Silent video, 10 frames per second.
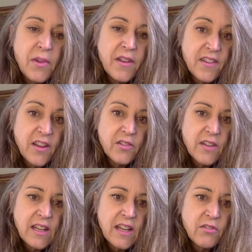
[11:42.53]
plays out
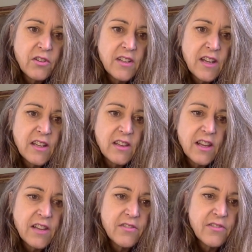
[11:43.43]
in everyday
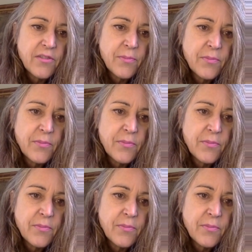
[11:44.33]
life.